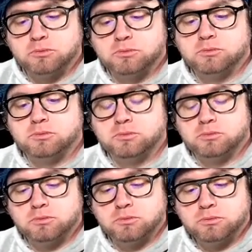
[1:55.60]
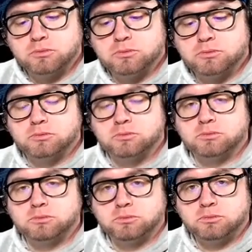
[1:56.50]

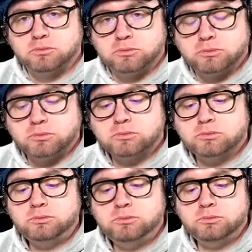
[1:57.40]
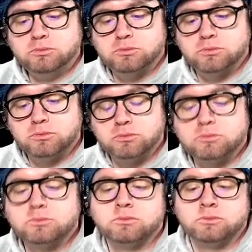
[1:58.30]

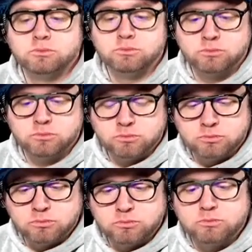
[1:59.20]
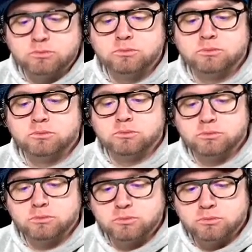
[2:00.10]

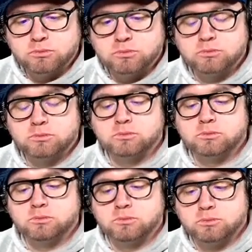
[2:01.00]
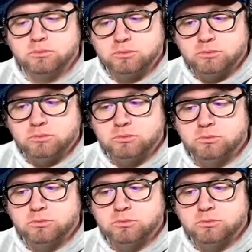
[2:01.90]
(silent)